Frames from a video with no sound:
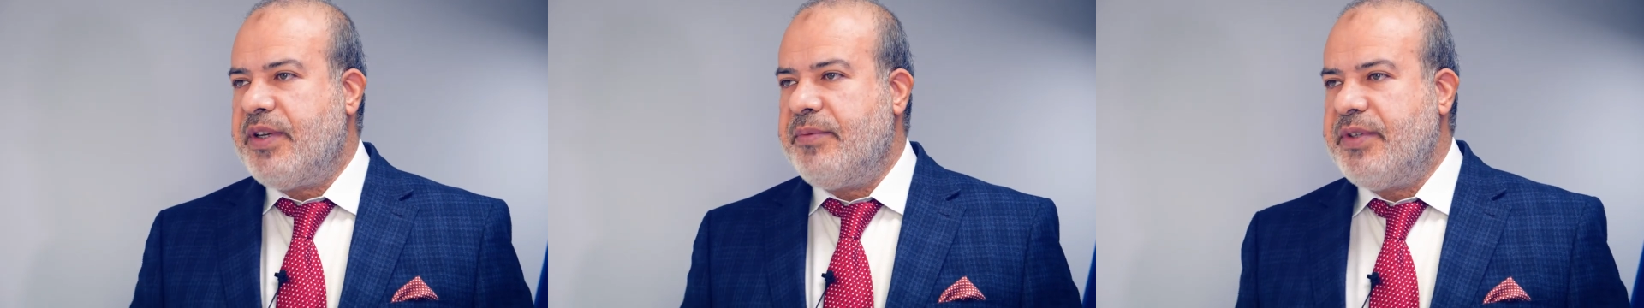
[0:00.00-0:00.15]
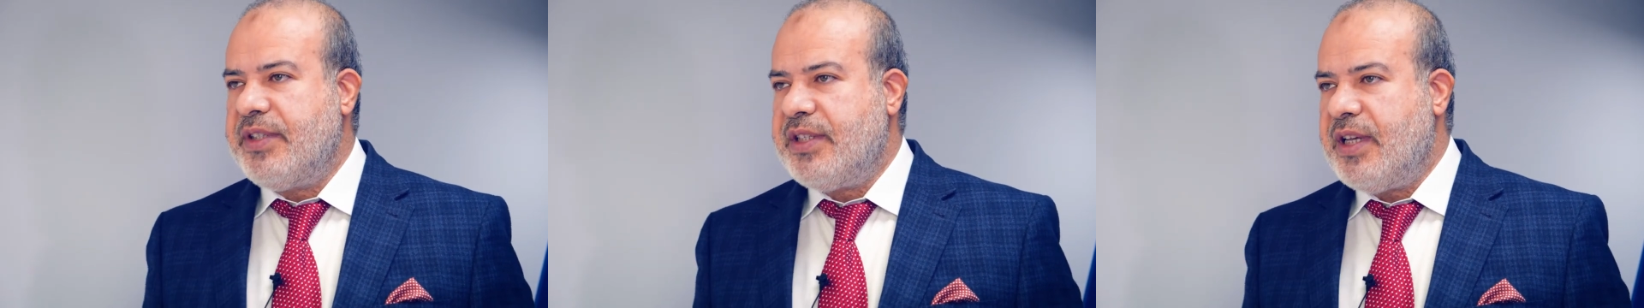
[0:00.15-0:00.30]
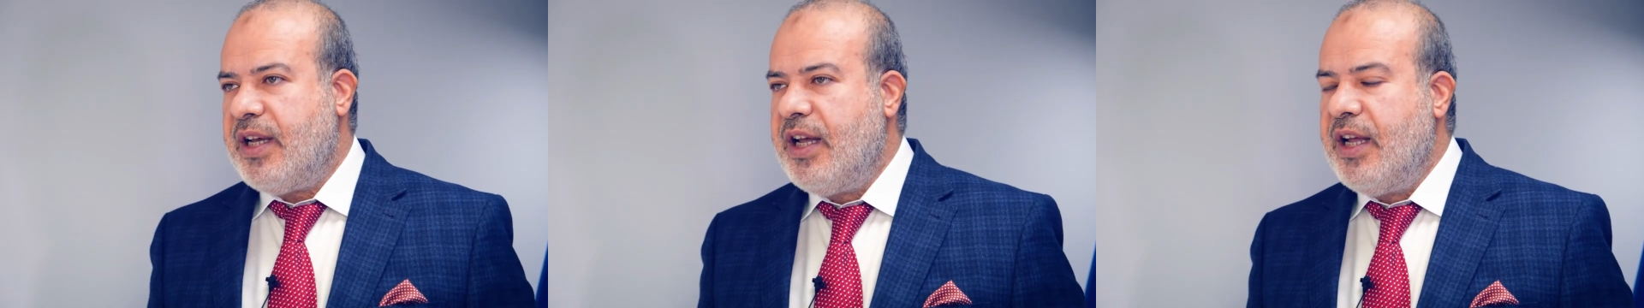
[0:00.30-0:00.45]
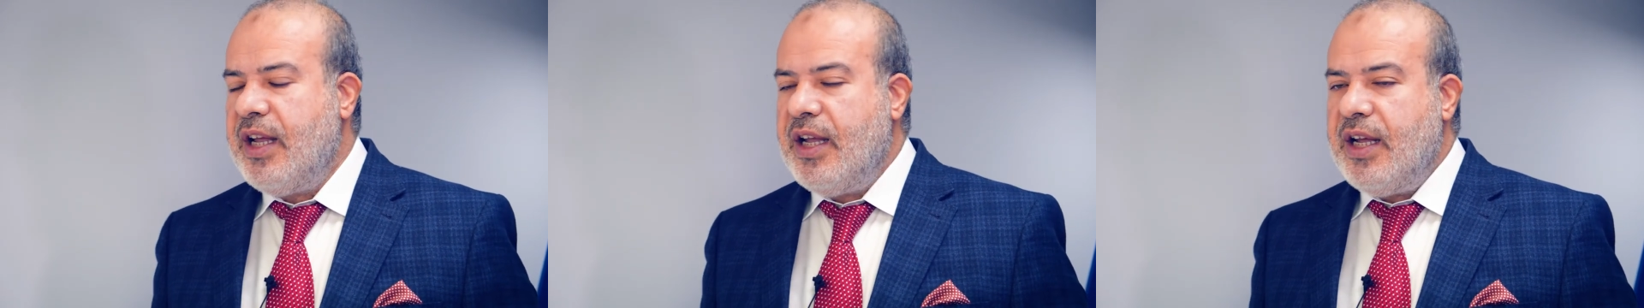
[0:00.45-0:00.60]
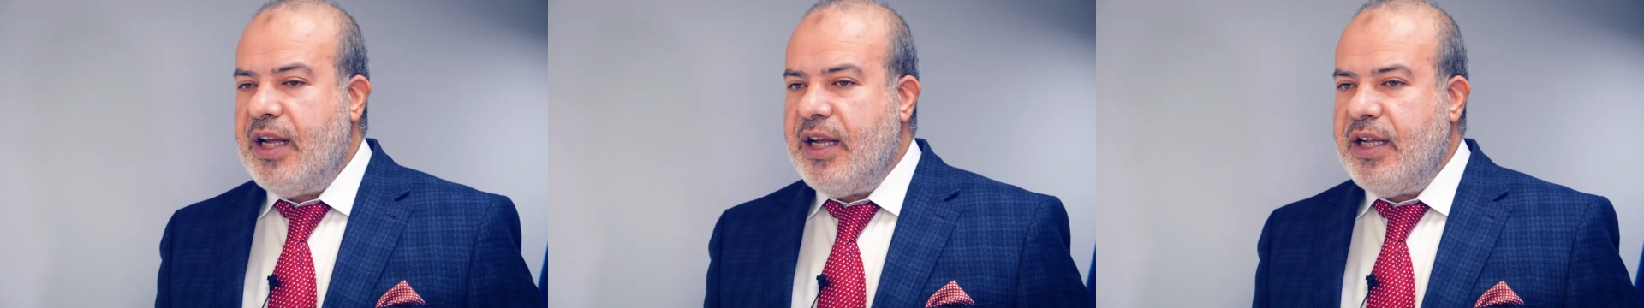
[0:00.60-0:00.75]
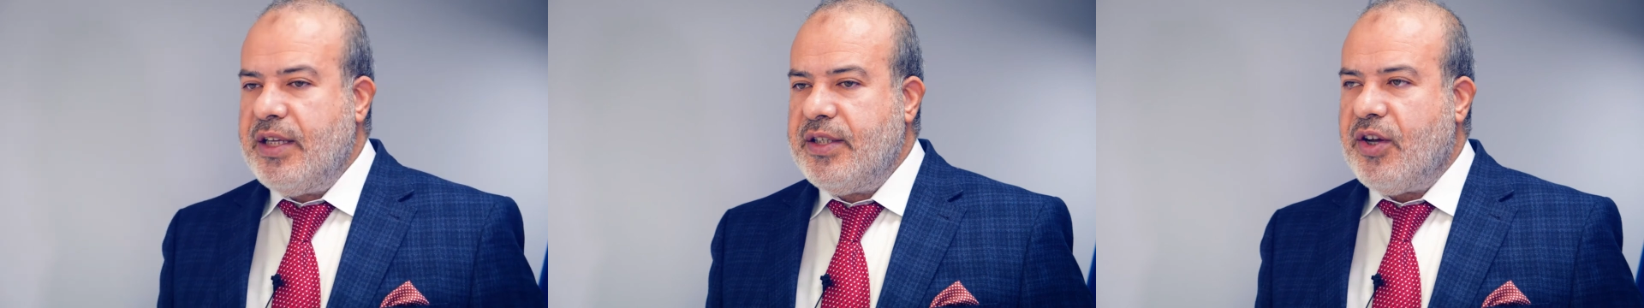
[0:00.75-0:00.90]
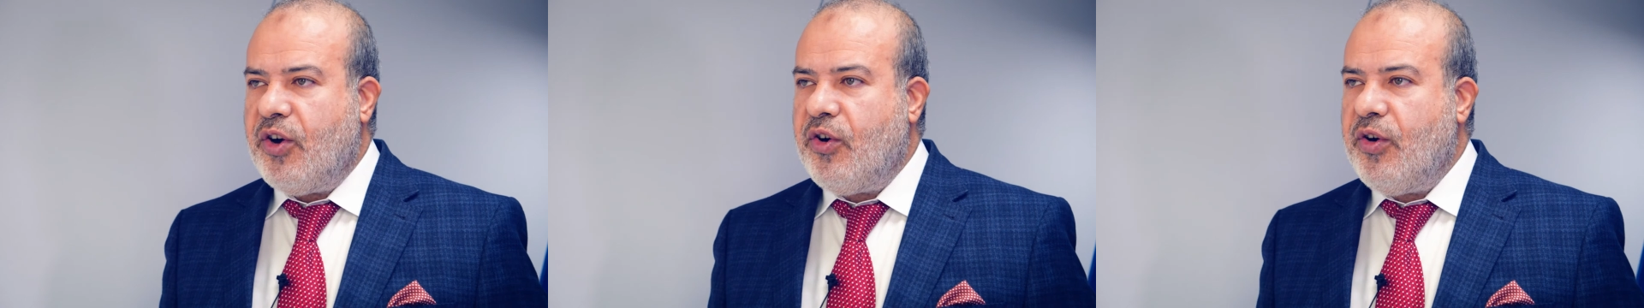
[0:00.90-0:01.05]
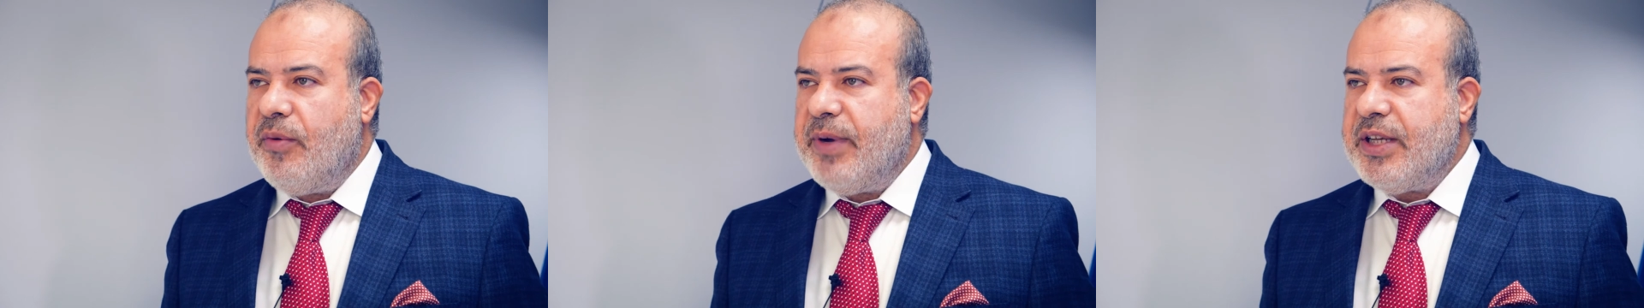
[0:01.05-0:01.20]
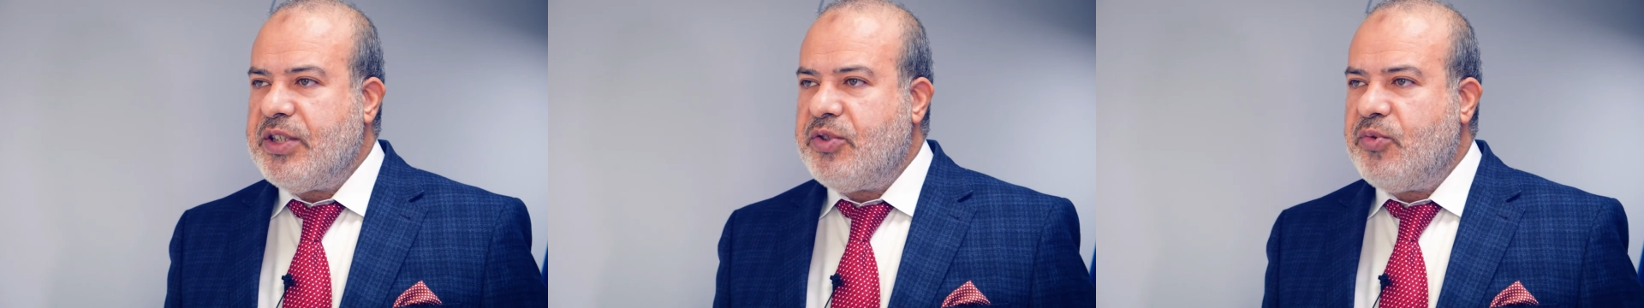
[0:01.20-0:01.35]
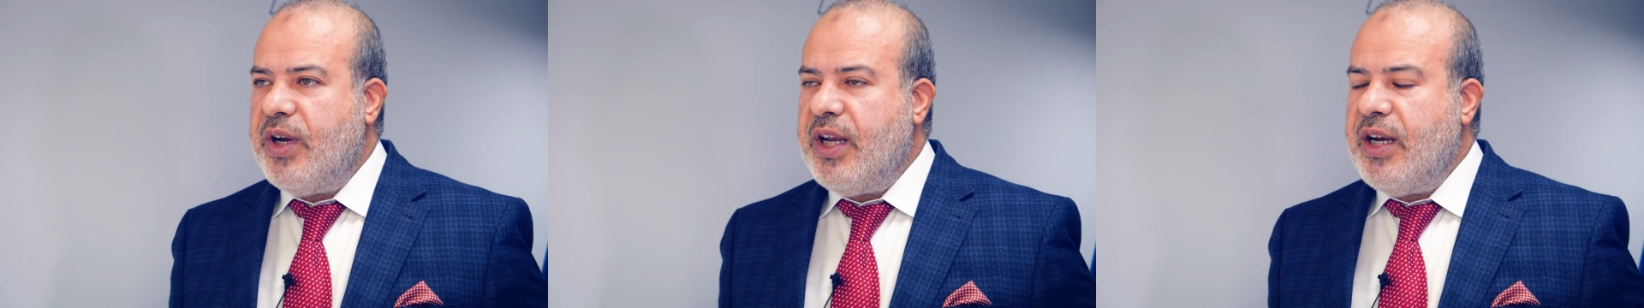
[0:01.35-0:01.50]
them in the home
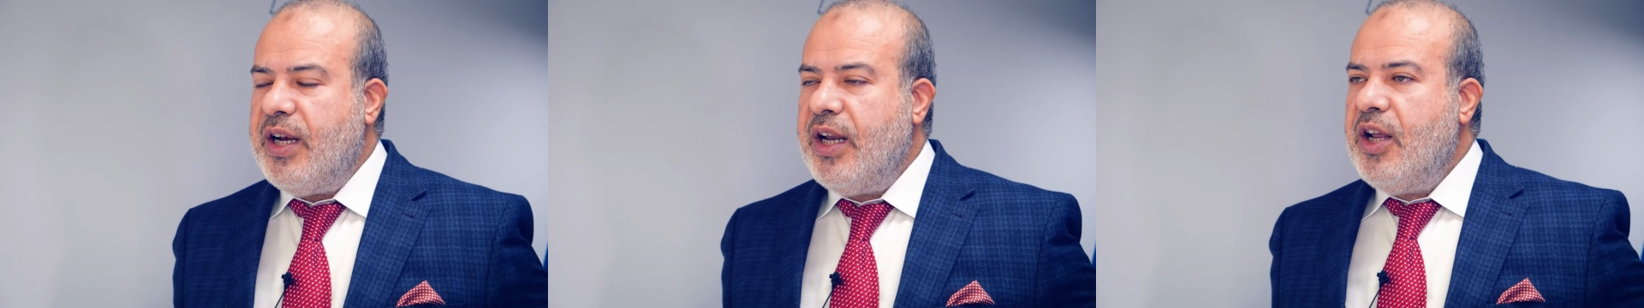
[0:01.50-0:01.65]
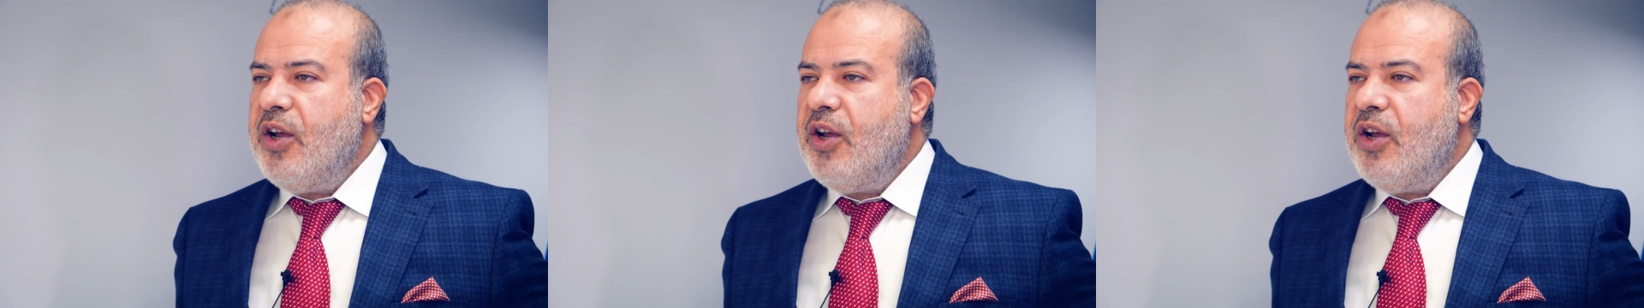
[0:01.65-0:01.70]
as well.